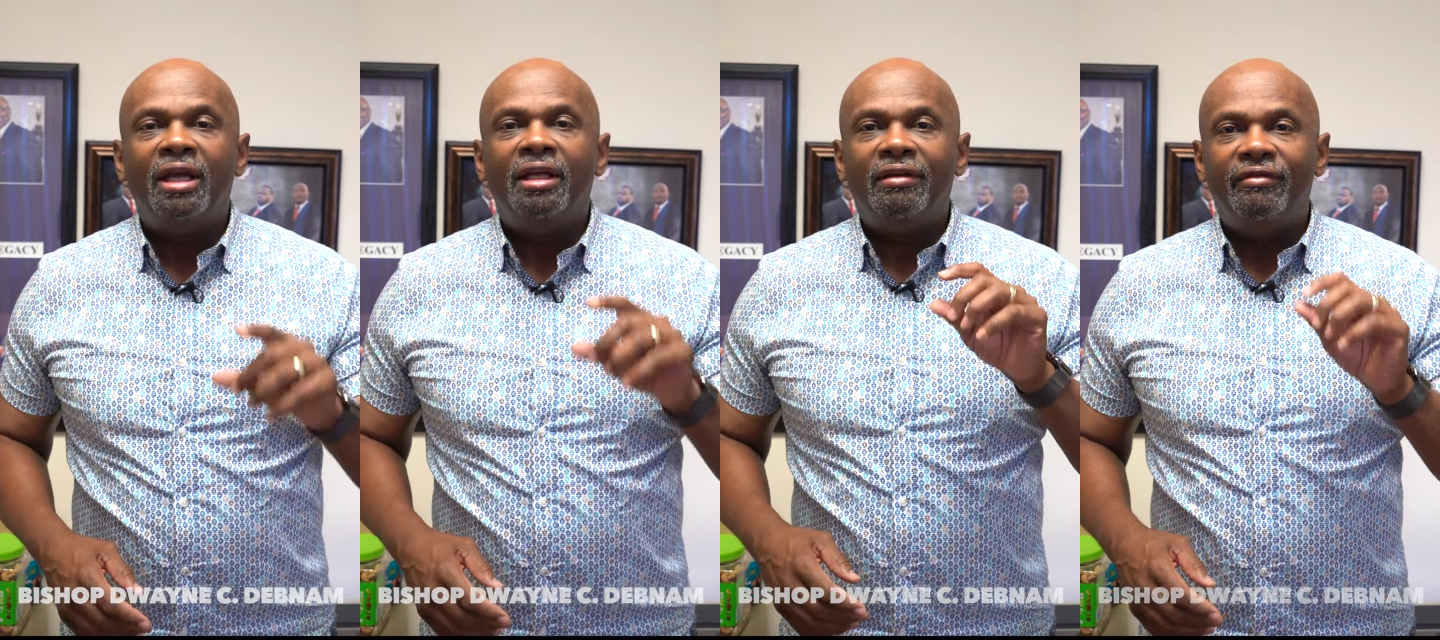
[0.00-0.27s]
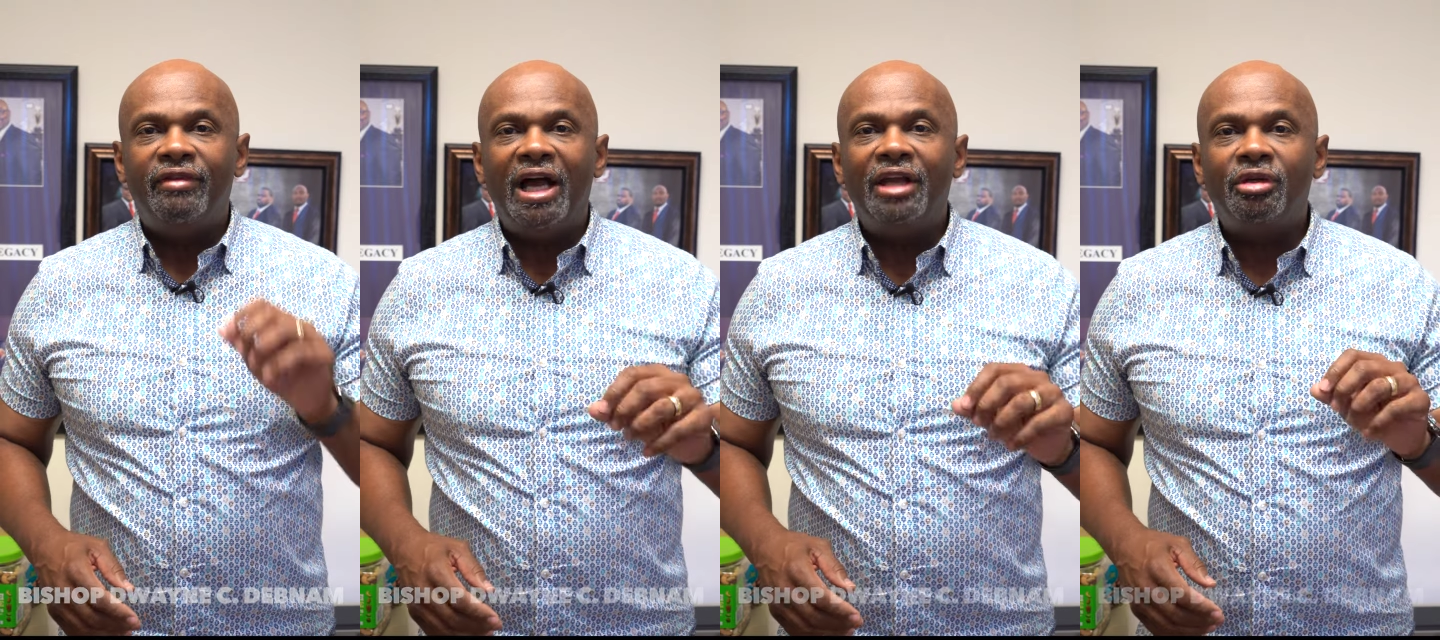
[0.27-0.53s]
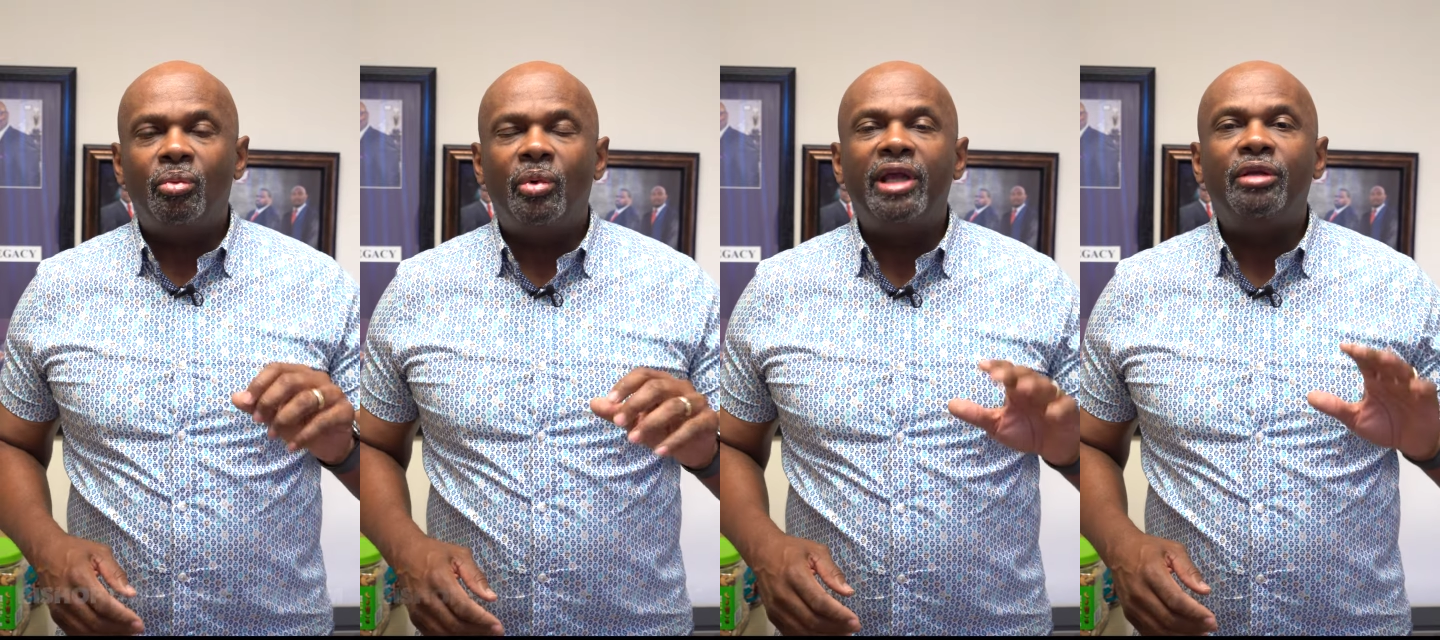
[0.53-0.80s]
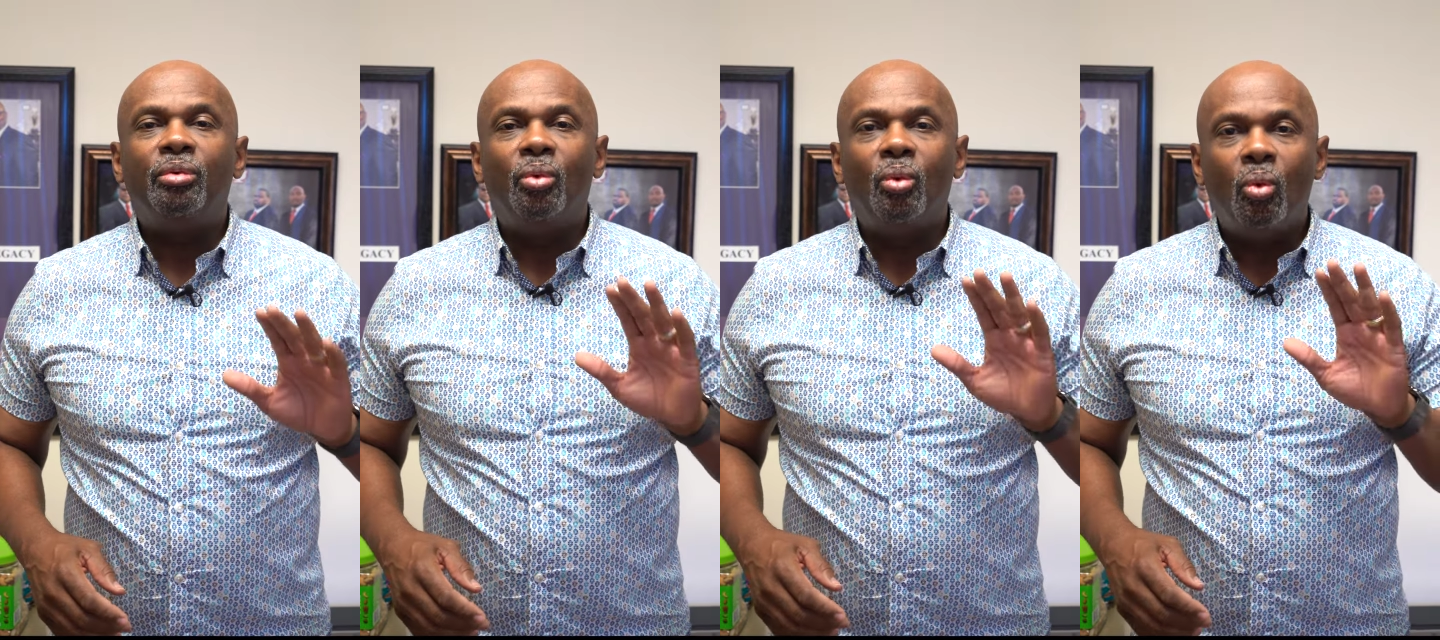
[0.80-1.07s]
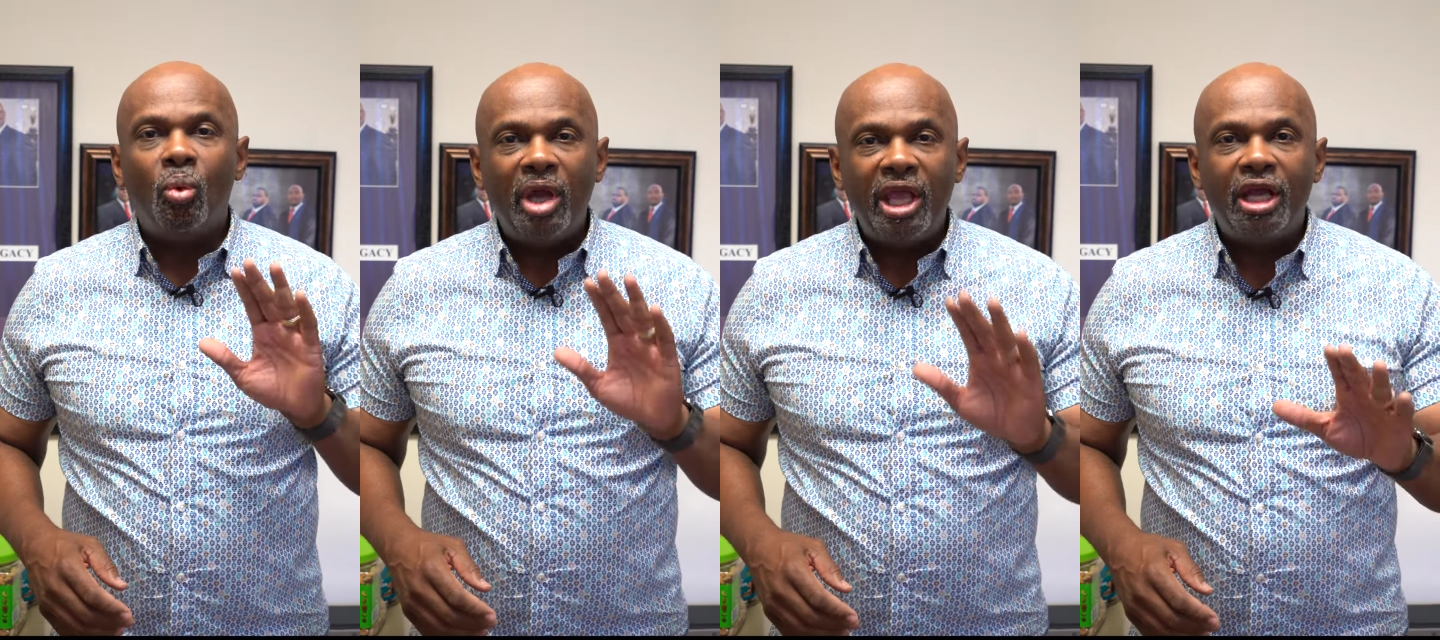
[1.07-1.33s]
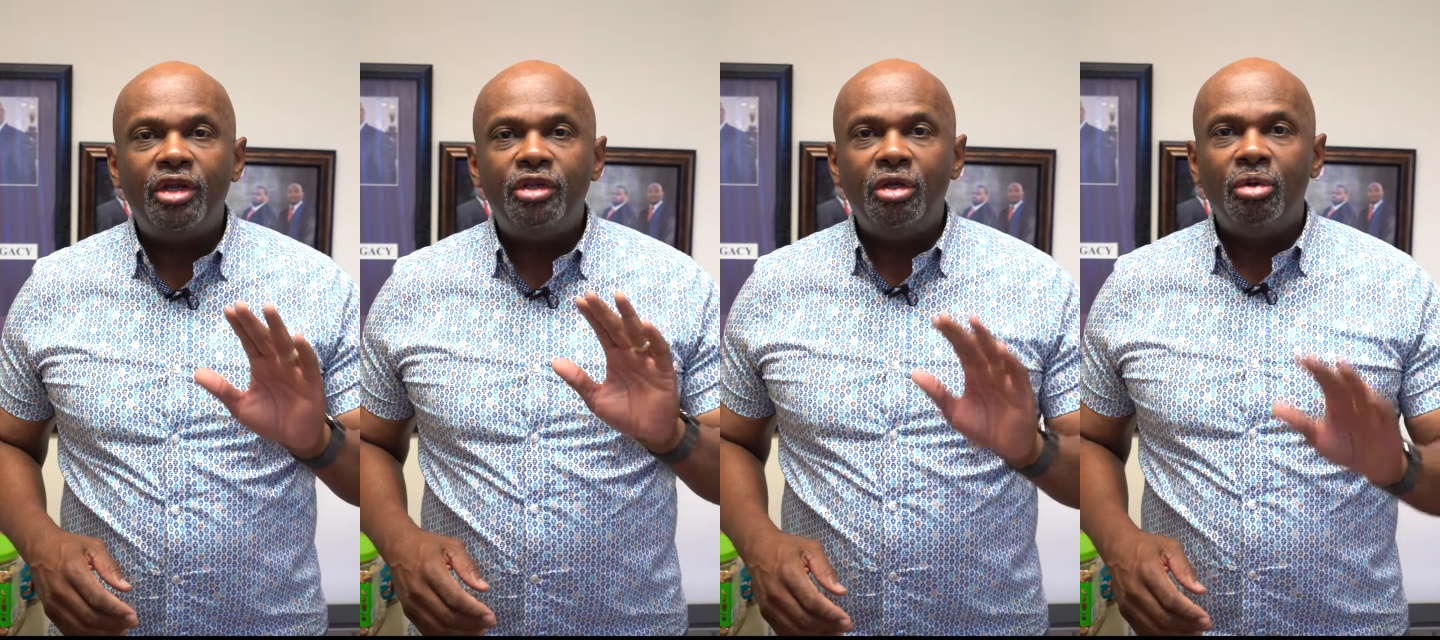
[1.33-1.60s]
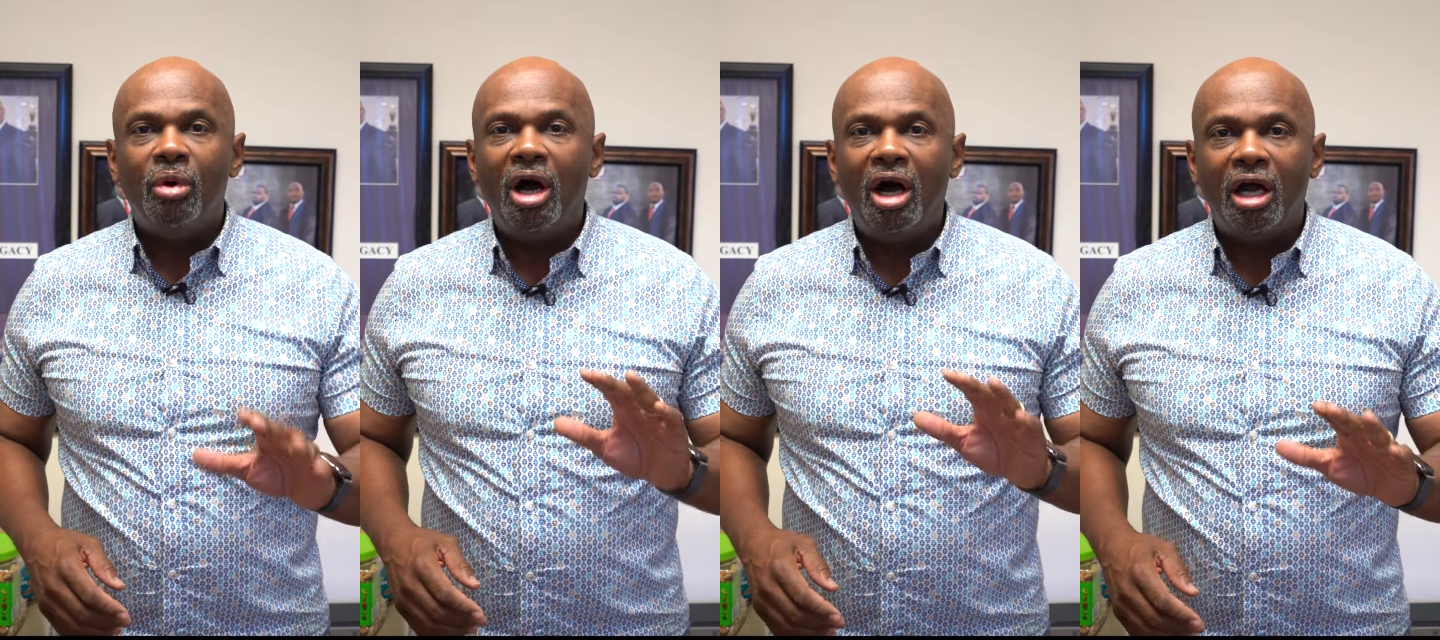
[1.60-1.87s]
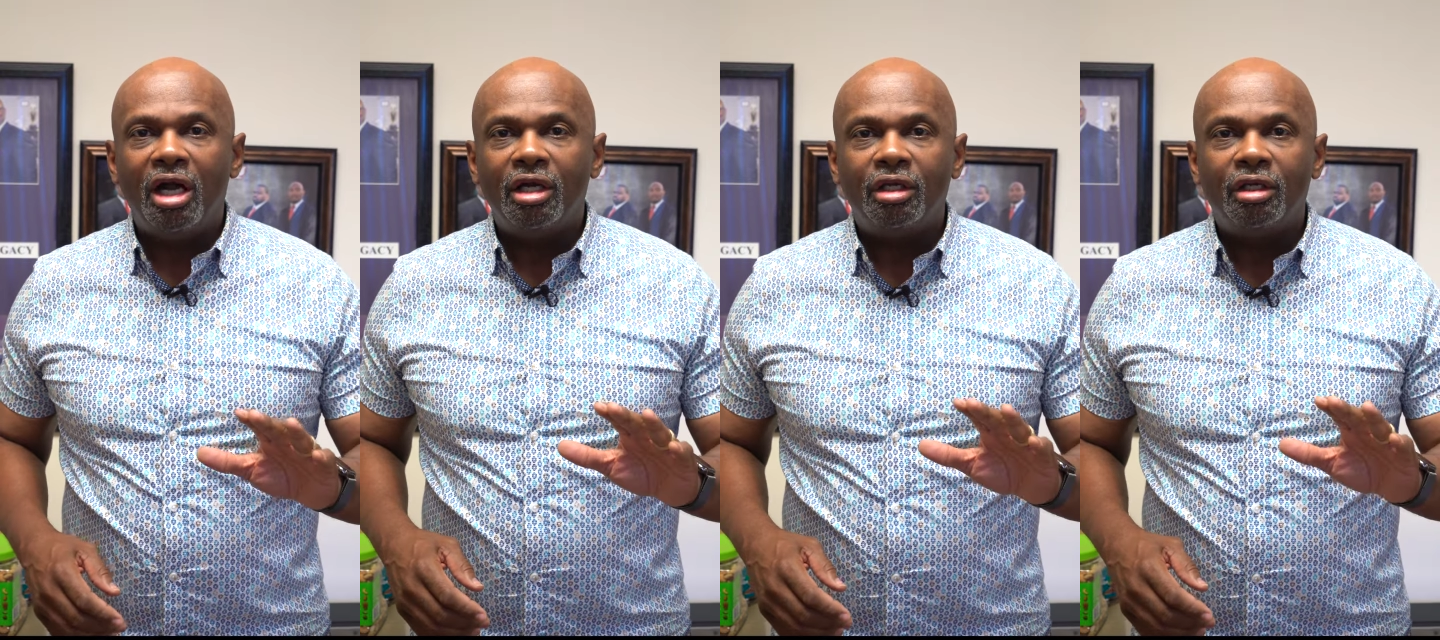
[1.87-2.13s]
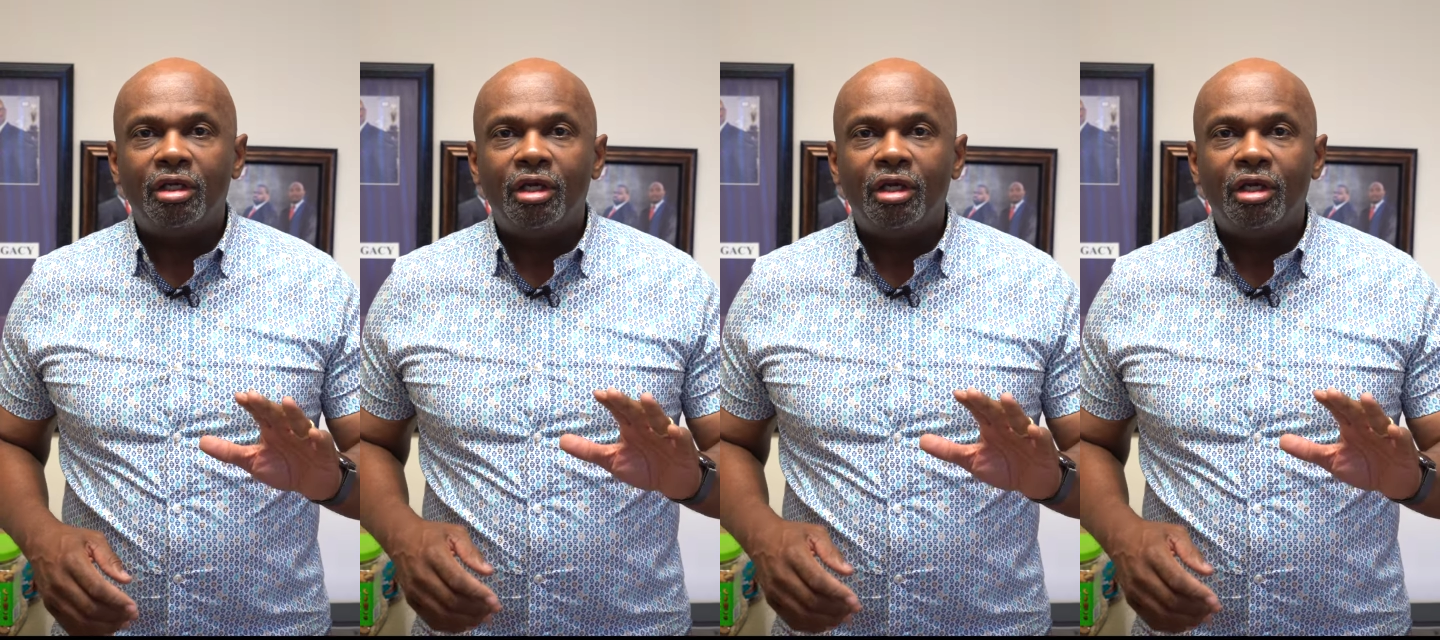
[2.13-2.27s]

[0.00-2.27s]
Evaluate where you are.